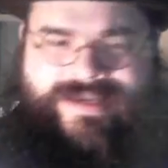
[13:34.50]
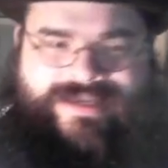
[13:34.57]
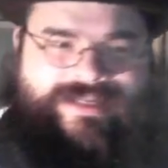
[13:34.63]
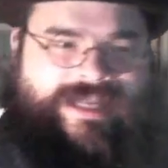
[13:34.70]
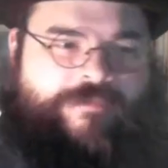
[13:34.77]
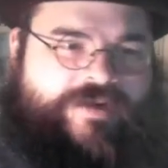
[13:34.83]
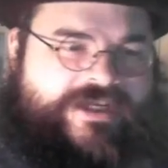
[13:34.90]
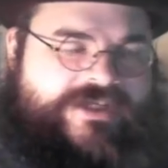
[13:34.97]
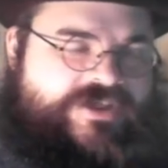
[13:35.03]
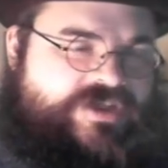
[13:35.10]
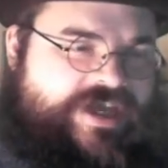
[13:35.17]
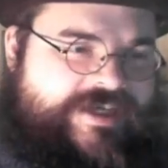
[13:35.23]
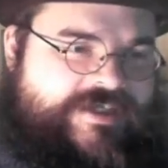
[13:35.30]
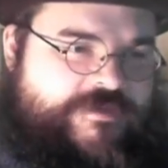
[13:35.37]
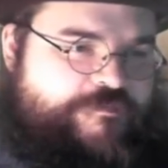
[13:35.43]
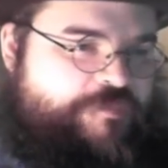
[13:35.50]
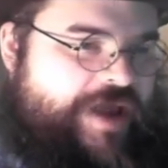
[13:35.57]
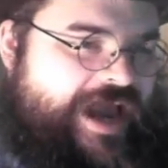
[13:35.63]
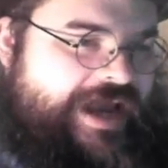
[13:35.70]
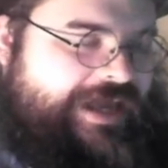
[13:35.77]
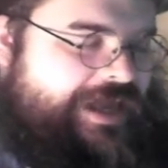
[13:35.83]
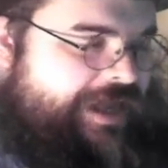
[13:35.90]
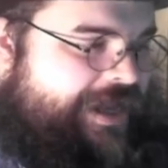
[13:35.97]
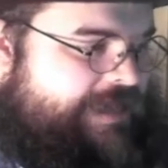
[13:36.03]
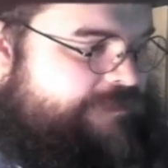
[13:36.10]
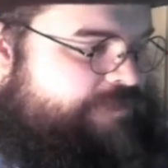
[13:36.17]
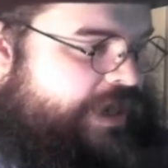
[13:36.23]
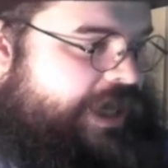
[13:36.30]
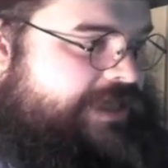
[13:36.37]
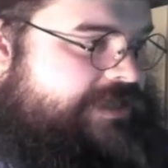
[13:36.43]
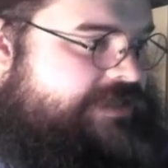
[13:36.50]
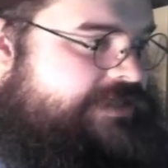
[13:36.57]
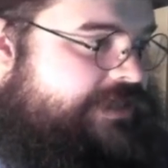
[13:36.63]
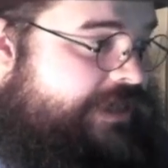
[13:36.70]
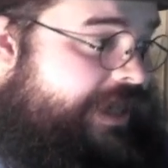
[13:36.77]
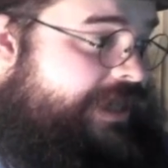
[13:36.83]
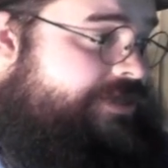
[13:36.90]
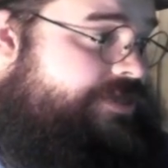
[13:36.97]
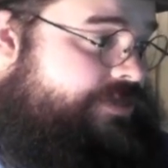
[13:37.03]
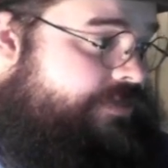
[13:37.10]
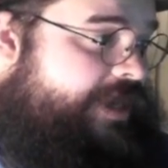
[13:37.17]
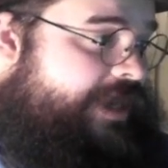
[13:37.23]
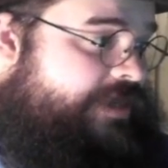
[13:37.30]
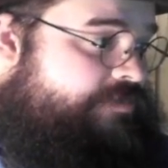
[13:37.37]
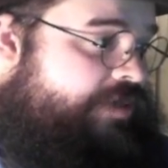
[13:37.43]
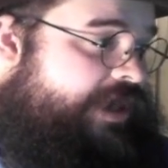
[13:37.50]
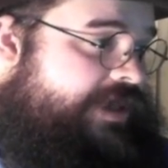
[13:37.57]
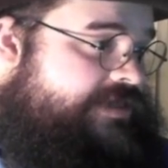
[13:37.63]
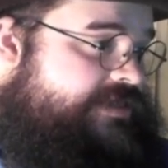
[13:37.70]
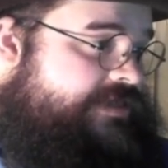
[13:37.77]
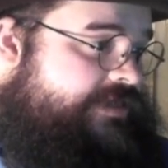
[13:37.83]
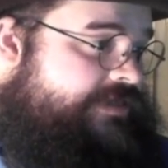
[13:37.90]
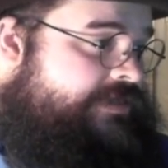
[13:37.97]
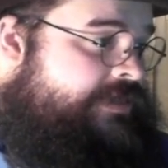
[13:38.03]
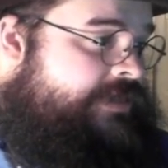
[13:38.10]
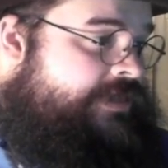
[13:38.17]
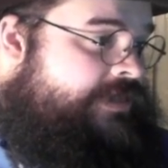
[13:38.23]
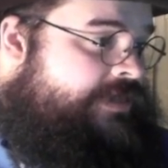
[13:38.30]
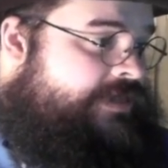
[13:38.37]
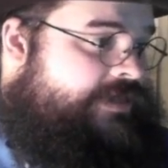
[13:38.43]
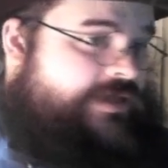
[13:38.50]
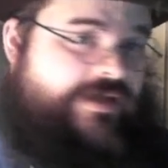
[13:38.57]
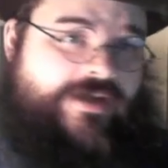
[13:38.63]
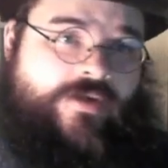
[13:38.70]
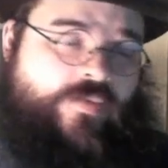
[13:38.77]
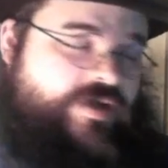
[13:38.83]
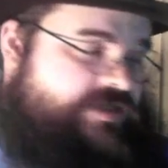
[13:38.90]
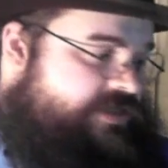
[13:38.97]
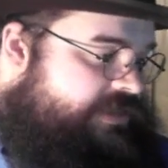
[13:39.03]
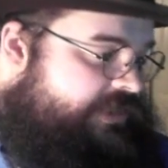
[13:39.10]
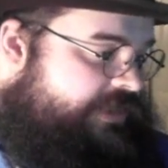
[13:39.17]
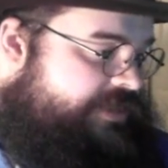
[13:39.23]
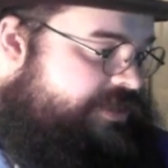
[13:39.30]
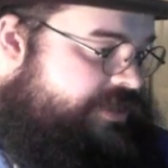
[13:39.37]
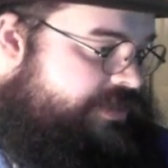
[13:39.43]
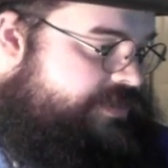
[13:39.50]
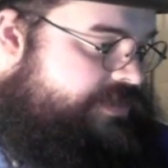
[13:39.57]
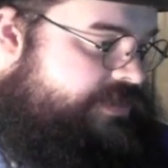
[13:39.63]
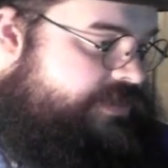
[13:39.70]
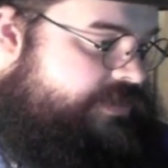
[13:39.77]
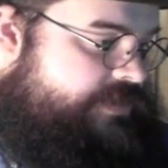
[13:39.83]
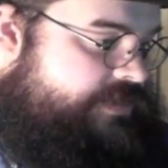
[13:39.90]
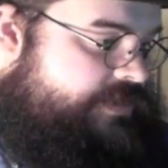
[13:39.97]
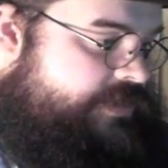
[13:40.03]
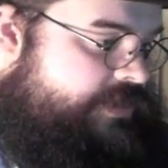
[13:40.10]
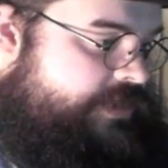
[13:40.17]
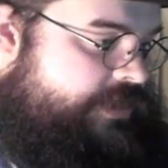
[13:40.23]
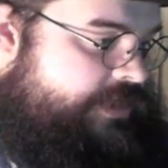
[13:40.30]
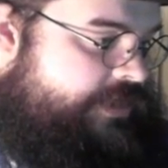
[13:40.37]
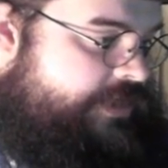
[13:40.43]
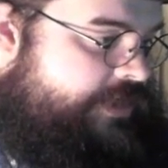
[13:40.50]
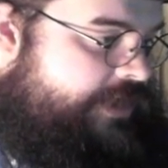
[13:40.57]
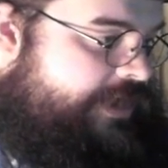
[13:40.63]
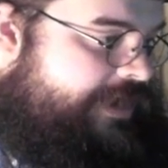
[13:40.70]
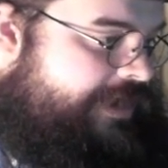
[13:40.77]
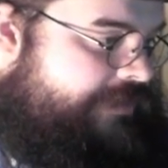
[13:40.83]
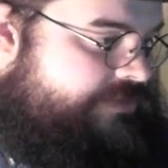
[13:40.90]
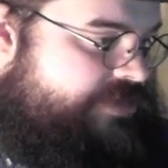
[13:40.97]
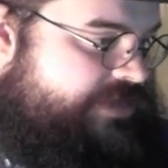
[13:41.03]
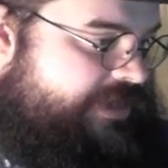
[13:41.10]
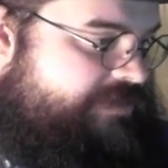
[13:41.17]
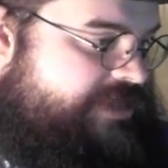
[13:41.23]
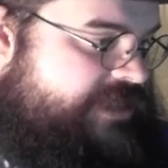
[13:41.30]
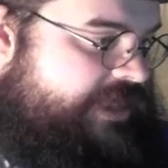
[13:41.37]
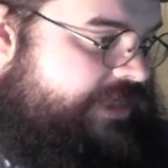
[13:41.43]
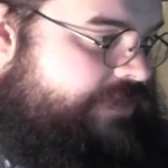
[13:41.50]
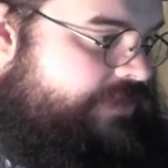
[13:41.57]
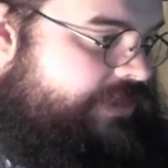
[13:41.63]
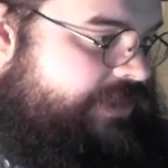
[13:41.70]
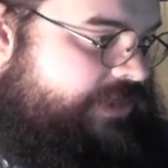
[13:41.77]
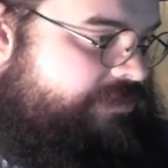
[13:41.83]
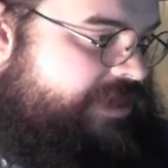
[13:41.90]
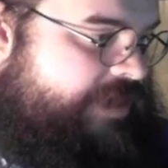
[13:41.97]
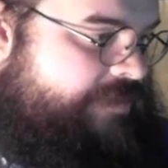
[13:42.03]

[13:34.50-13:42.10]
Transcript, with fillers: Lepidus says, Back had pasta. I too had pasta. And it was delicious. Um, so let me tell you a little bit